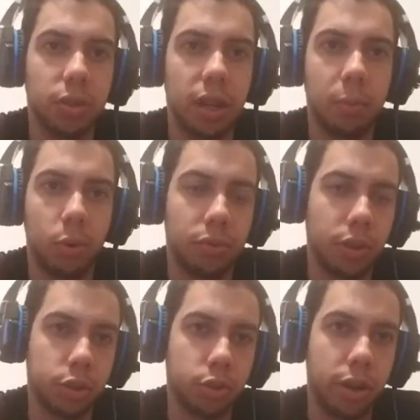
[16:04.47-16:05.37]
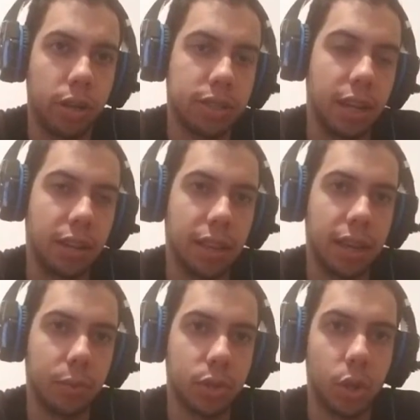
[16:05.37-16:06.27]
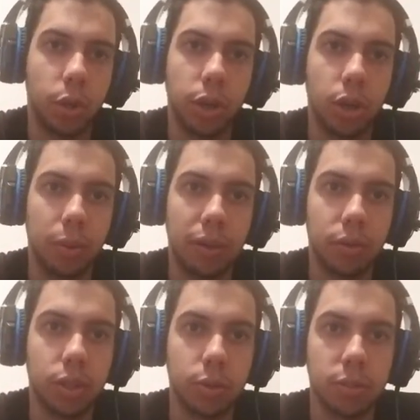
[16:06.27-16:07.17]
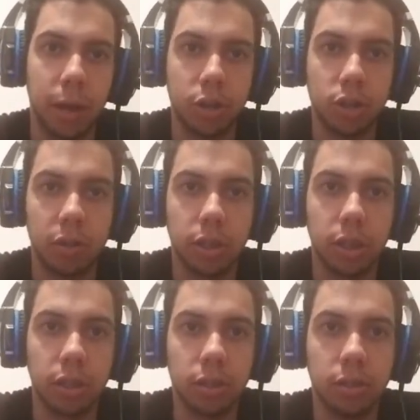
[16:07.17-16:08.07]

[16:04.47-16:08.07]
got more frustrated, saying that it was hurting her whenever she was smashing everything.